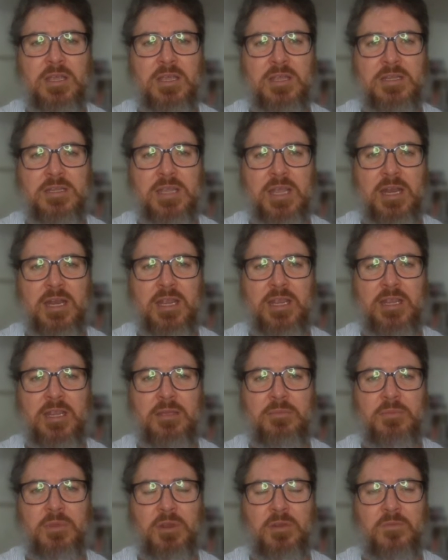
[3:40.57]
telling
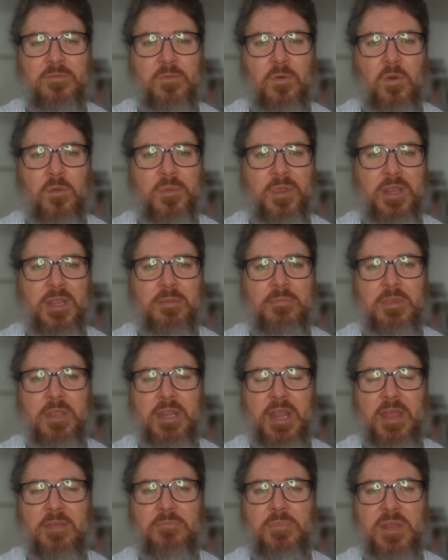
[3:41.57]
them and informing them that
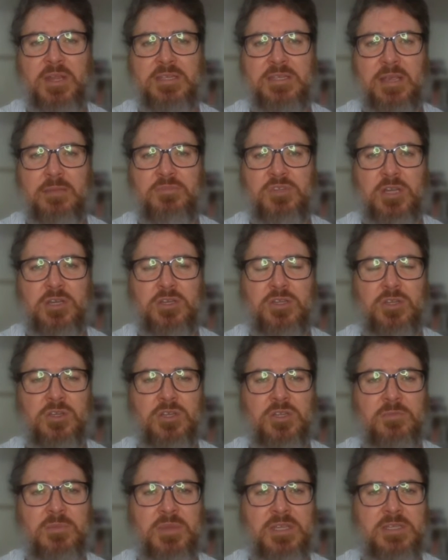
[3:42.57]
they've been subject to
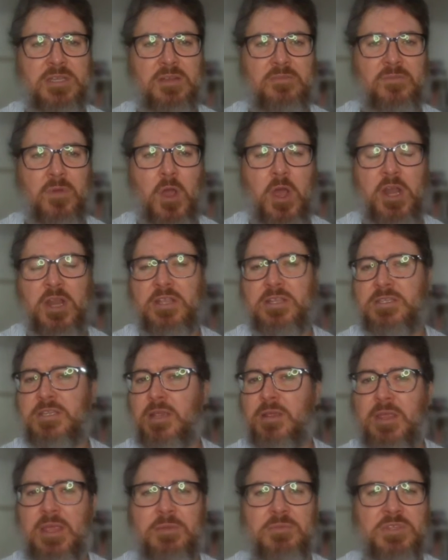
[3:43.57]
domestic violence.
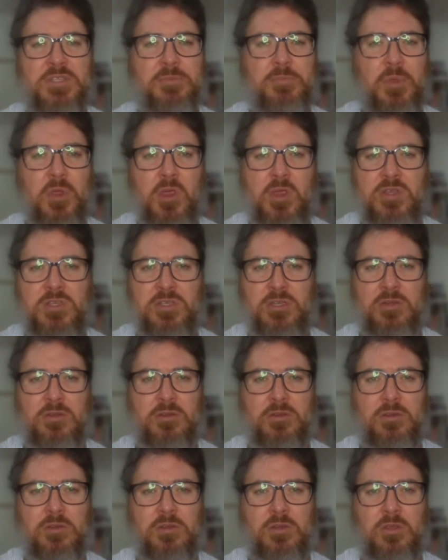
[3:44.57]
So here was a person
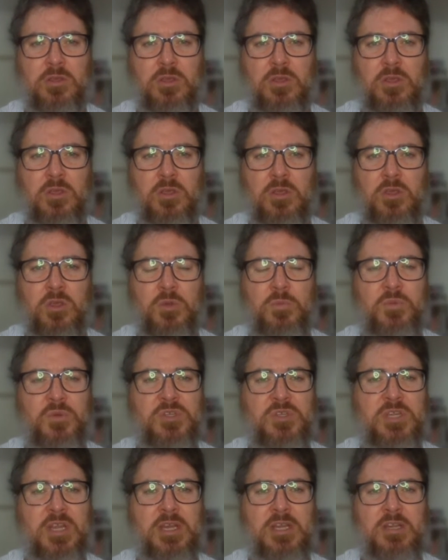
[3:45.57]
who
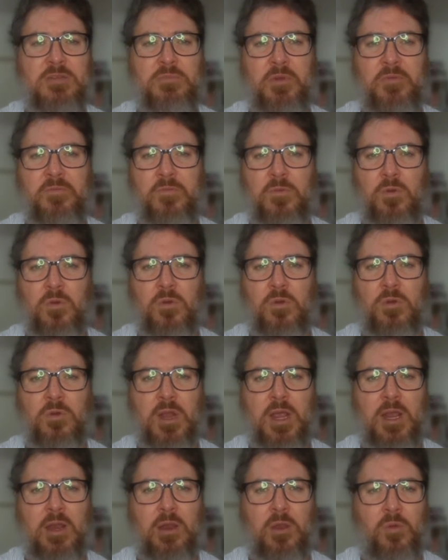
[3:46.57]
presented before
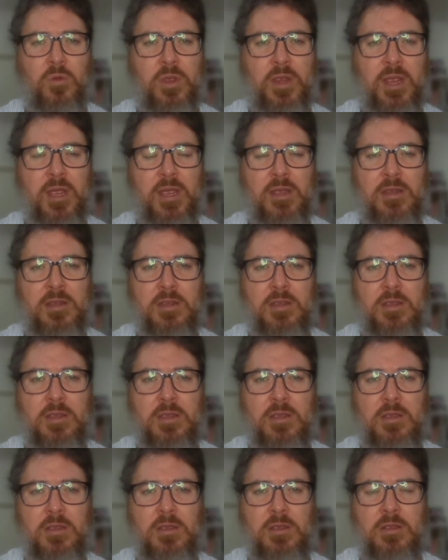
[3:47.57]
a lawyer,
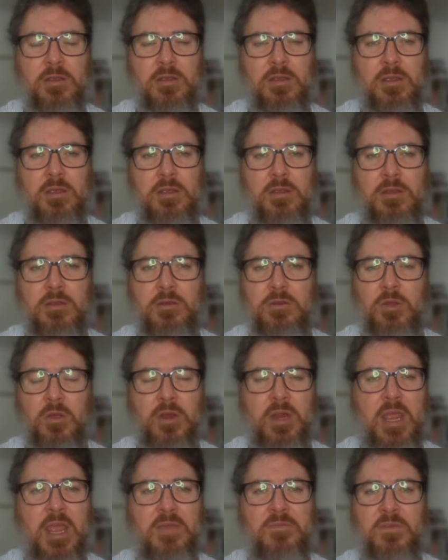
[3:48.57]

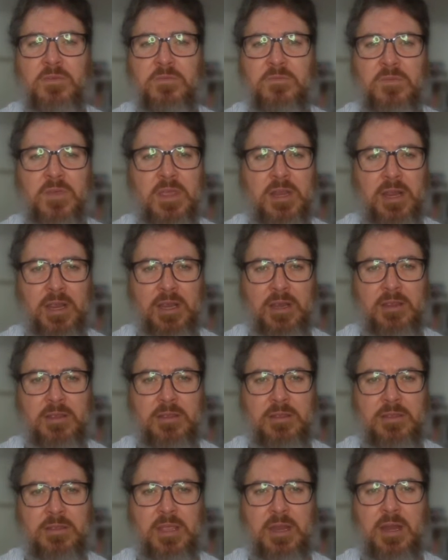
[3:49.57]
not ever feeling
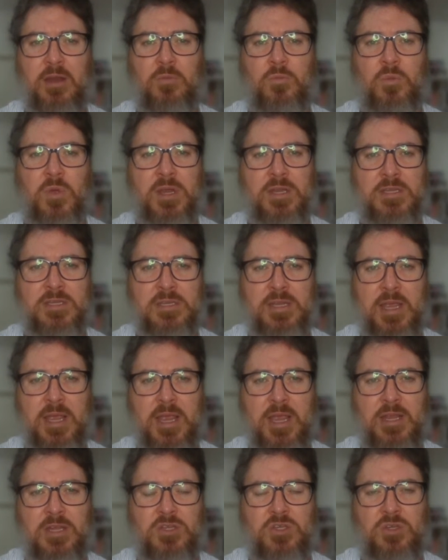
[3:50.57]
that at one
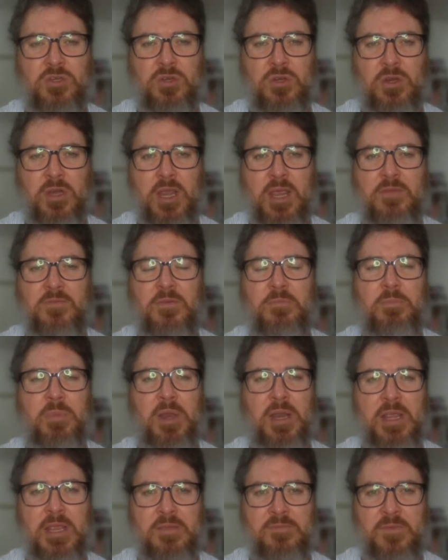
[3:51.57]
stage, ever
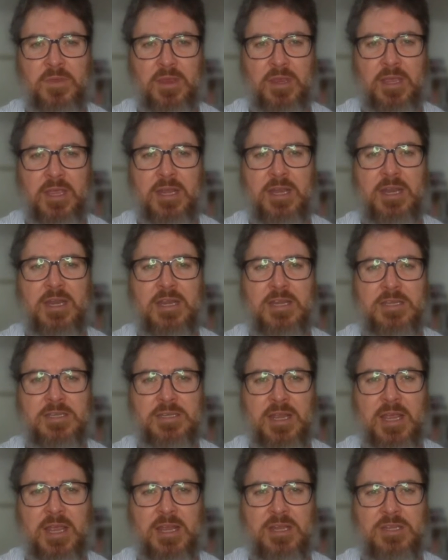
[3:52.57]
believing at any
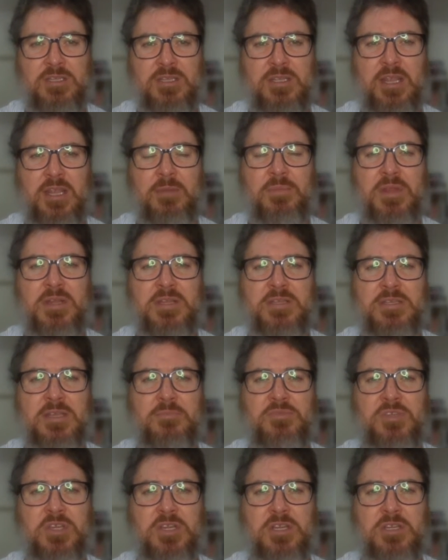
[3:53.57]
stage that they'd been
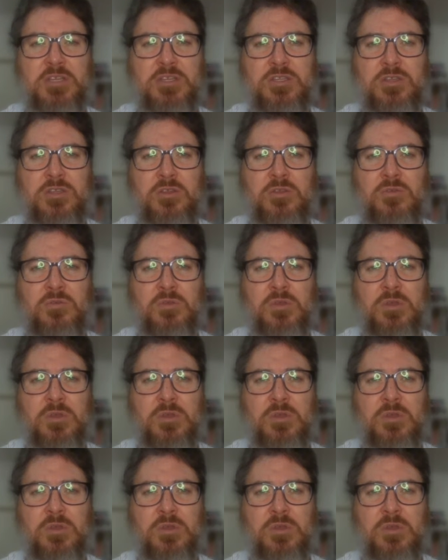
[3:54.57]
subjected to